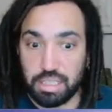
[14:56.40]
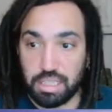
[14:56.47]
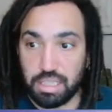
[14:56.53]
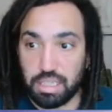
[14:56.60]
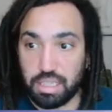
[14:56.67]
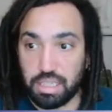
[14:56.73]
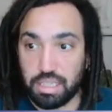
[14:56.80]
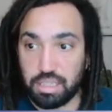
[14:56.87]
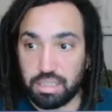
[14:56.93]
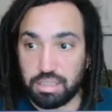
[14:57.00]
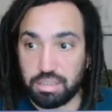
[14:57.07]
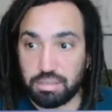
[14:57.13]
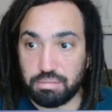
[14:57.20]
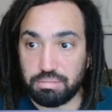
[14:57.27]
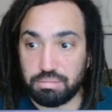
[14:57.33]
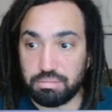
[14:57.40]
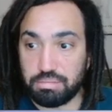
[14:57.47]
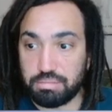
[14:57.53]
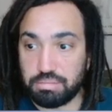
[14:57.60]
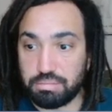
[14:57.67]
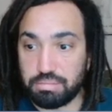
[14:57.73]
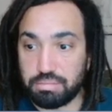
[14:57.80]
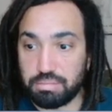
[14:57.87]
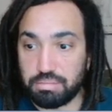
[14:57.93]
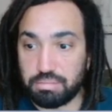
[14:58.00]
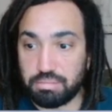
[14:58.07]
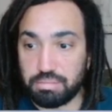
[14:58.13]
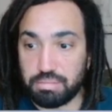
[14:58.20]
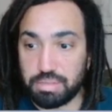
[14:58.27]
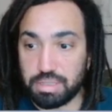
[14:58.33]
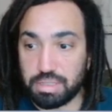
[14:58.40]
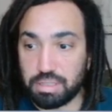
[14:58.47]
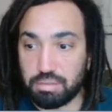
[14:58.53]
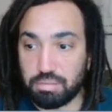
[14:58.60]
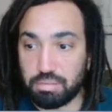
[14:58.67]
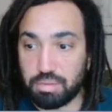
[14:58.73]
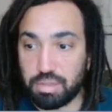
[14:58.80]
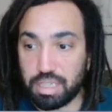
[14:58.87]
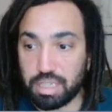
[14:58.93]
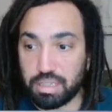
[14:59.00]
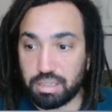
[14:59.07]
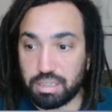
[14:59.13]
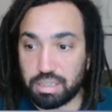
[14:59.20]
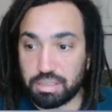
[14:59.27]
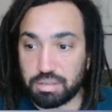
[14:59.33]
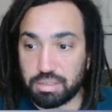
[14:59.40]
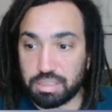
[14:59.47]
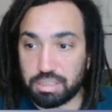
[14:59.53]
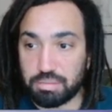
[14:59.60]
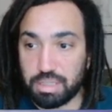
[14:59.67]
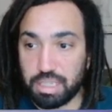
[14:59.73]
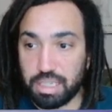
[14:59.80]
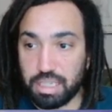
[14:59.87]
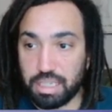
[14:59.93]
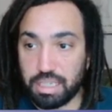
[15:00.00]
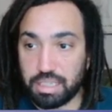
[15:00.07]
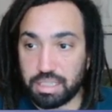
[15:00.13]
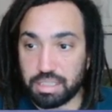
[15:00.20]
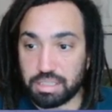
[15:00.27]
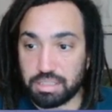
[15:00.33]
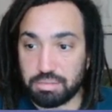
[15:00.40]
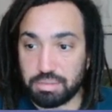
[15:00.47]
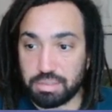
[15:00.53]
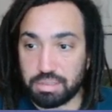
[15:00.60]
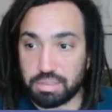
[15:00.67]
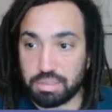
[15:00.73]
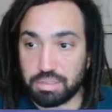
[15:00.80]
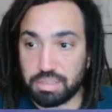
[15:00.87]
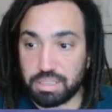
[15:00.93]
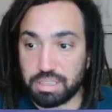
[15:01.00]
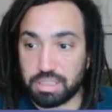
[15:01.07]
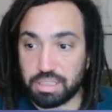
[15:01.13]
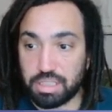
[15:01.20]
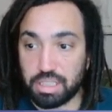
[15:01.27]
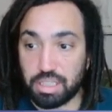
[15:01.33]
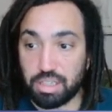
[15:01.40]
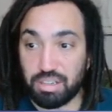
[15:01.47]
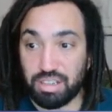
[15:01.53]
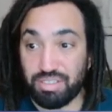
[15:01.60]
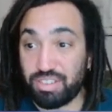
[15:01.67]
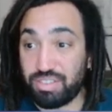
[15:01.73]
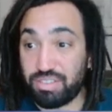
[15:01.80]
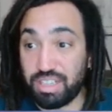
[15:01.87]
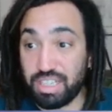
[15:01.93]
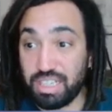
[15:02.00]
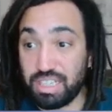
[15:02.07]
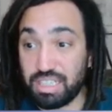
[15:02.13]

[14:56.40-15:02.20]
Um, why can't I do this in my head? I should be able to do this. I'm going like 15.